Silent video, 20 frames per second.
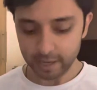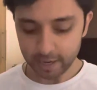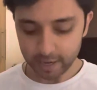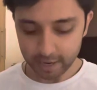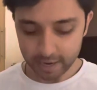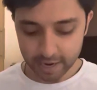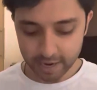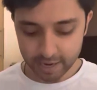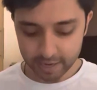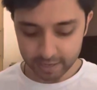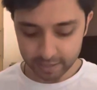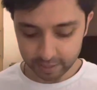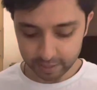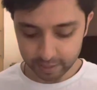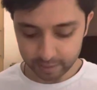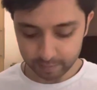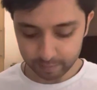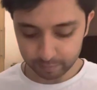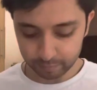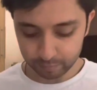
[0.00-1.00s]

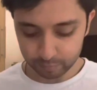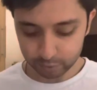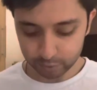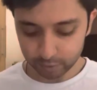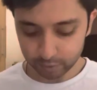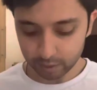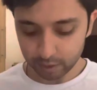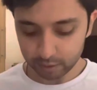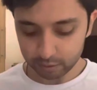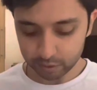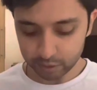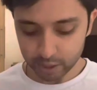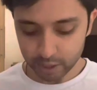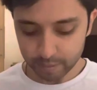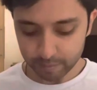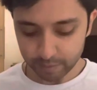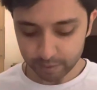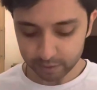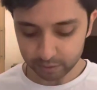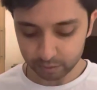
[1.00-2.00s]
And so I'll
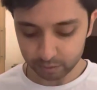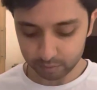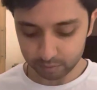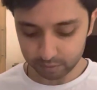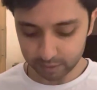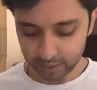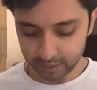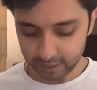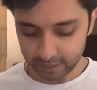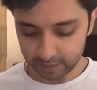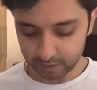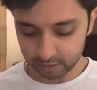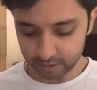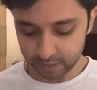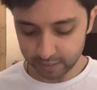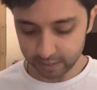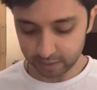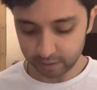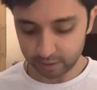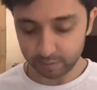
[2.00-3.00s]
start by sort of saying
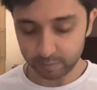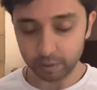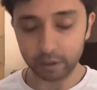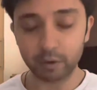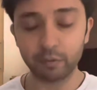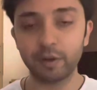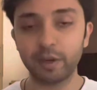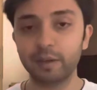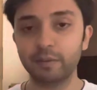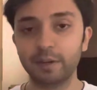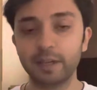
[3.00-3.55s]
that I really,